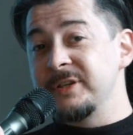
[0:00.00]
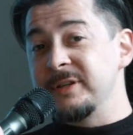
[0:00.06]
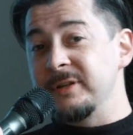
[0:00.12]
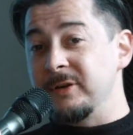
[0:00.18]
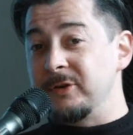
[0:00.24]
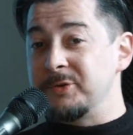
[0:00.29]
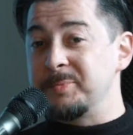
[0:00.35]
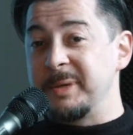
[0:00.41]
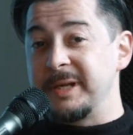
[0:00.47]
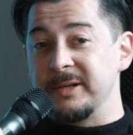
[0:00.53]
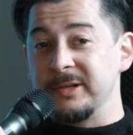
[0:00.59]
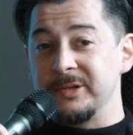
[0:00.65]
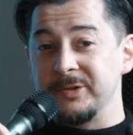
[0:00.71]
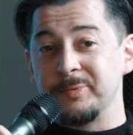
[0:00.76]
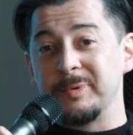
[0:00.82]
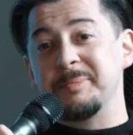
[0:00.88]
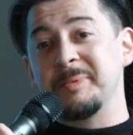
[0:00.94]
to those,
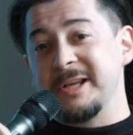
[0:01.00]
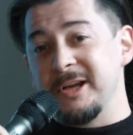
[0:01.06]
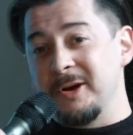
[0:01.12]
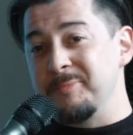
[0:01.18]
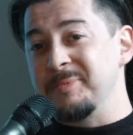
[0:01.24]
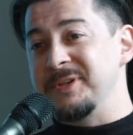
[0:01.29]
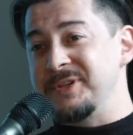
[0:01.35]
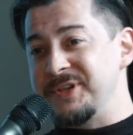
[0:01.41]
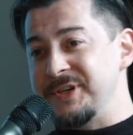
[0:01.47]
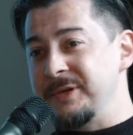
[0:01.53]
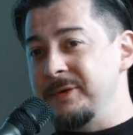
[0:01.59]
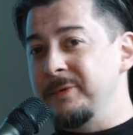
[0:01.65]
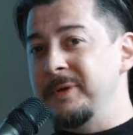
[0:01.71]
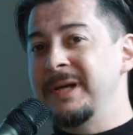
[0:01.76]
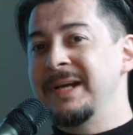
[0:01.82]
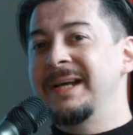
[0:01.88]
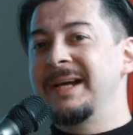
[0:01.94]
because we'd be open to